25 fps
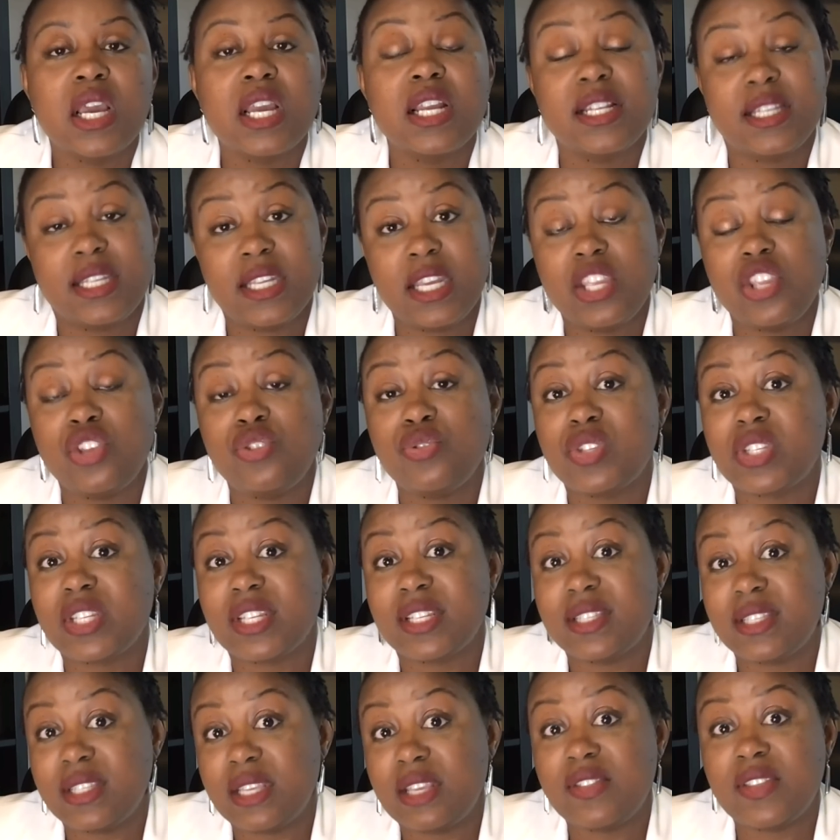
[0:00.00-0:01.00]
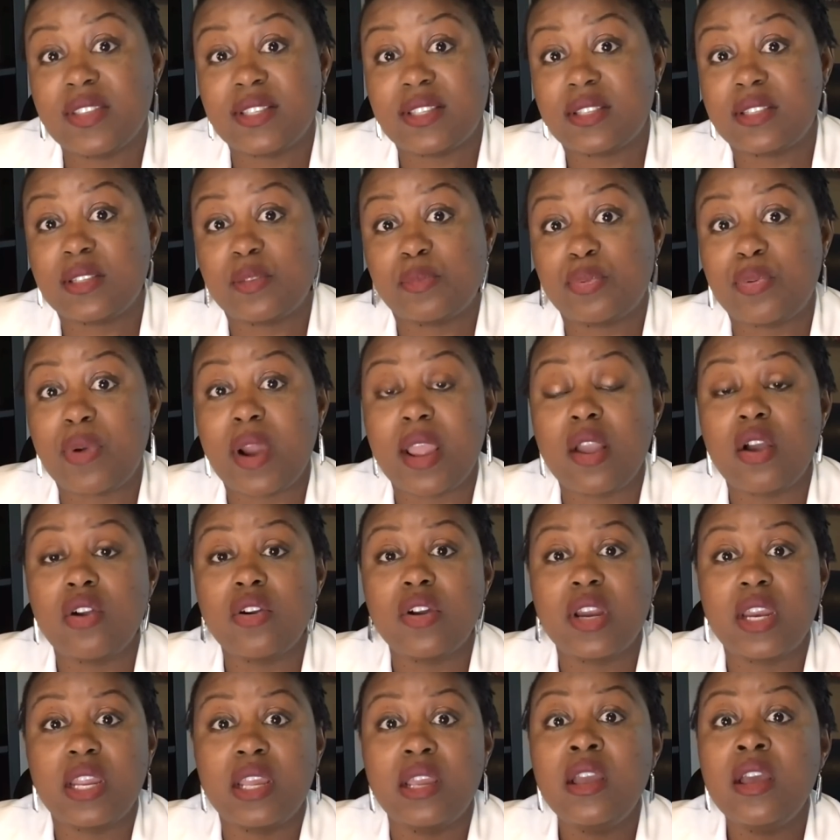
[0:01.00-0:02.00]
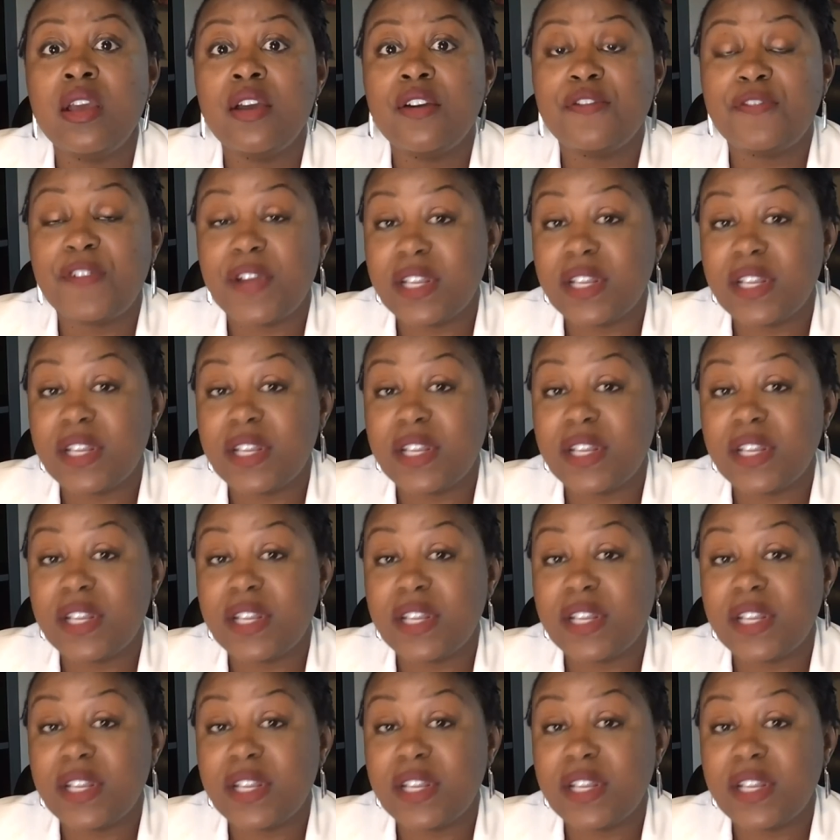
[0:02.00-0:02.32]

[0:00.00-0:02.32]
continues to see this as a priority,